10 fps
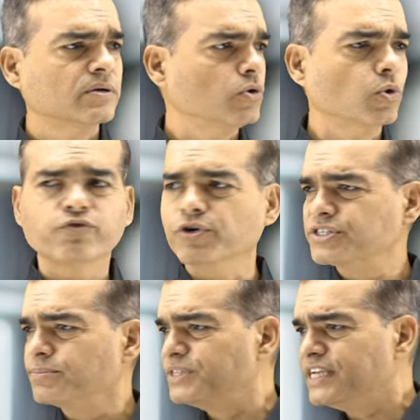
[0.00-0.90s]
look for
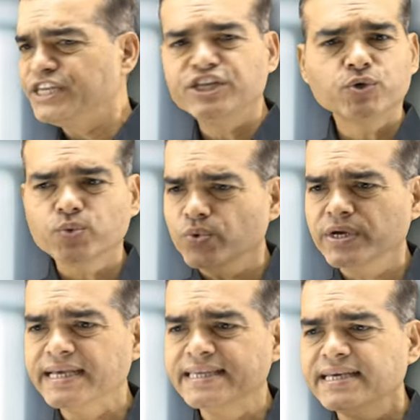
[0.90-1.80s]
something new
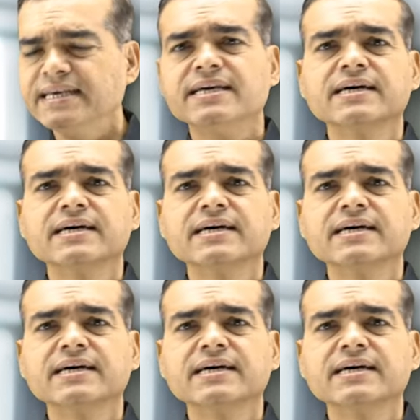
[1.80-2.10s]
in